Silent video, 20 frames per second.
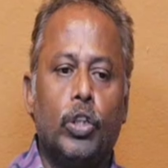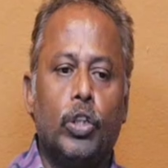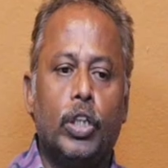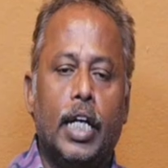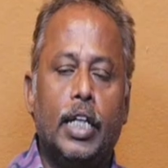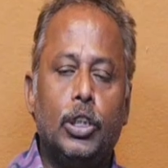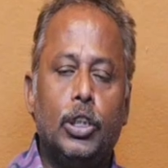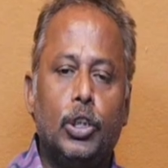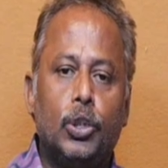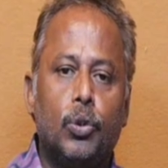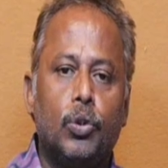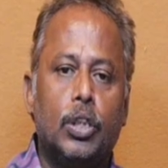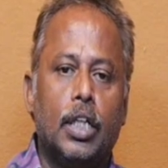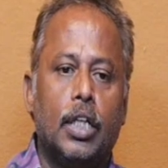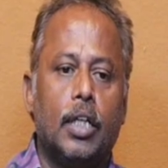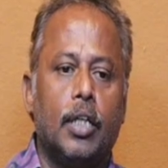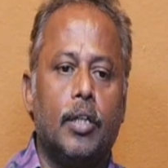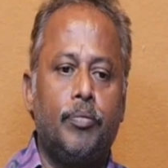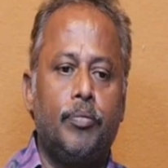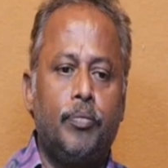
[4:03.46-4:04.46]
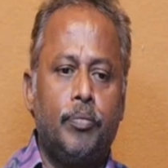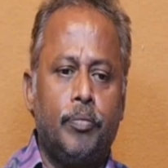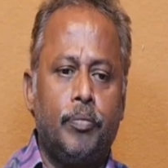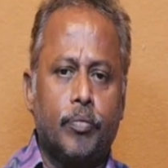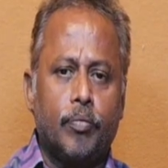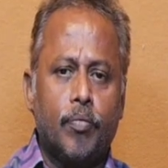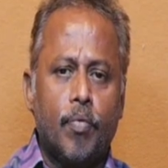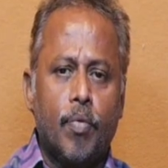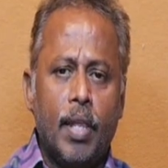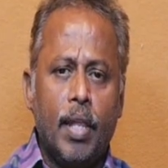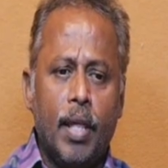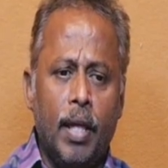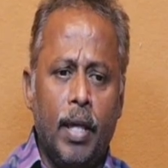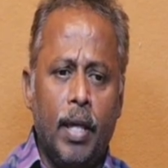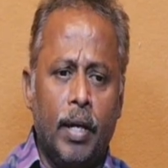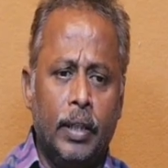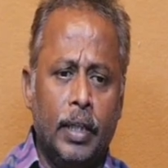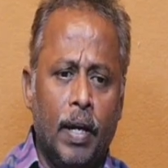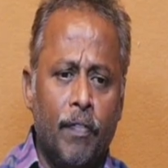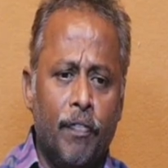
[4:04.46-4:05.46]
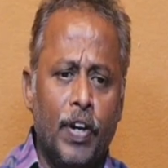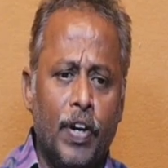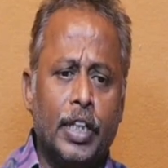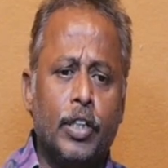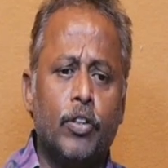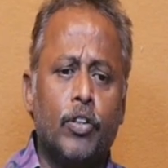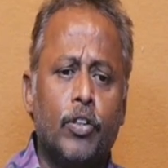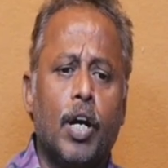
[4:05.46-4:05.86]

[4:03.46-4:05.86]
ensure the effective